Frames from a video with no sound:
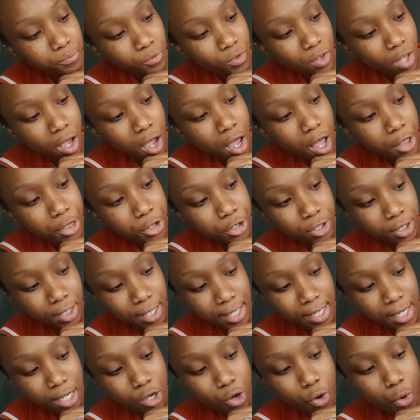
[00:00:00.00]
the other
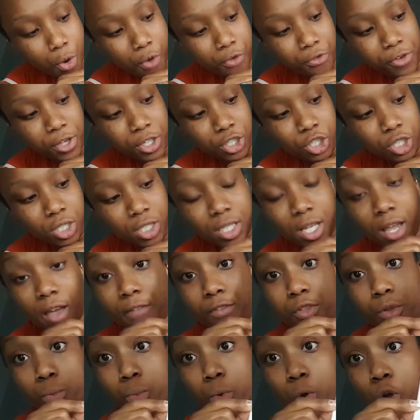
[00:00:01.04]
leading coefficients
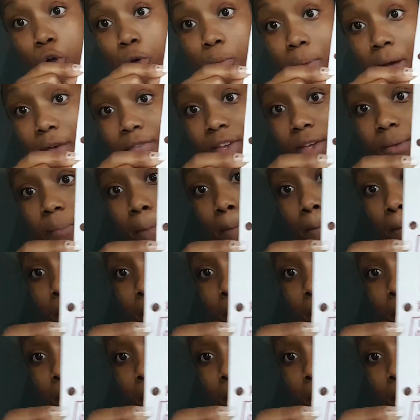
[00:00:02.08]
of the row above it.